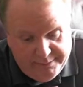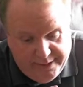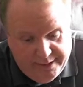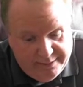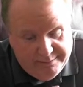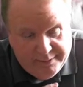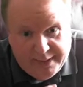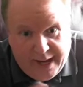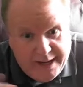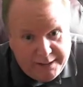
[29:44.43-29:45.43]
Man,
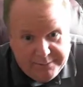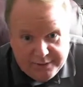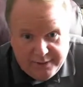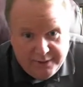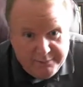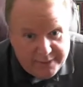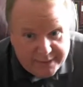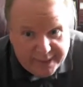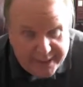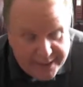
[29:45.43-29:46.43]
I'm sorry,
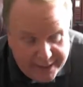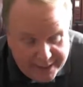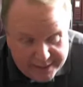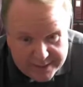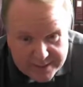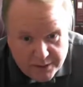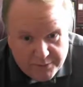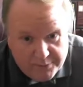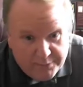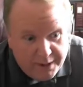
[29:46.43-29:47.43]
but just
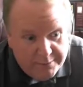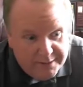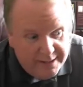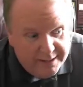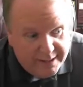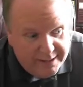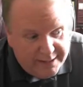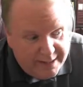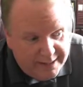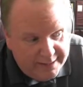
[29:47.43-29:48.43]
overwhelming.
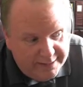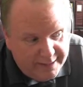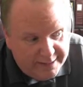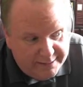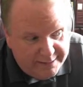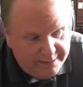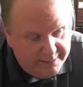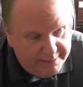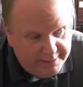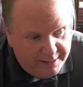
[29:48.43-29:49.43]
And
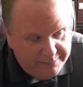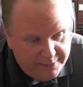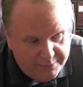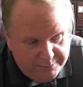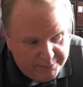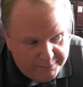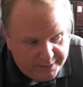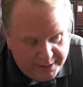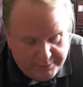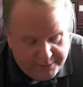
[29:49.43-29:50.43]
I've heard
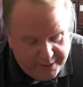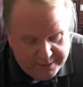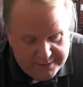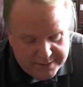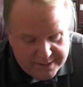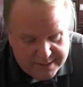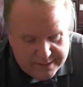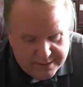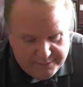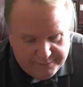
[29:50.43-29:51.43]
from a couple others,
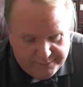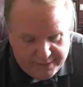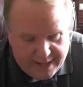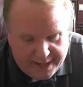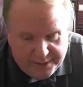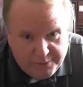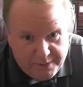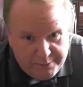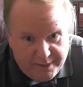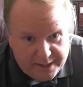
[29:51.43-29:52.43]
I had to go
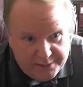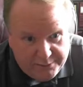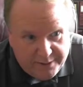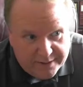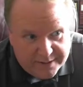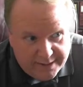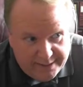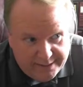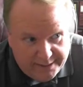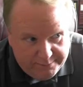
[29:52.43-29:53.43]
right back to work
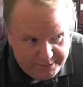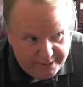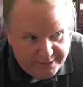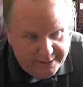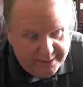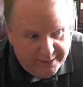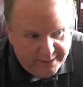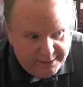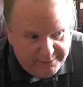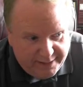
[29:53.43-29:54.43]
Sunday and Monday,
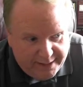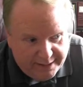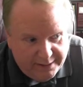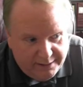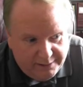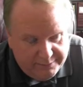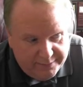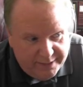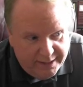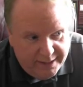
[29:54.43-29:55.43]
and then I finally got off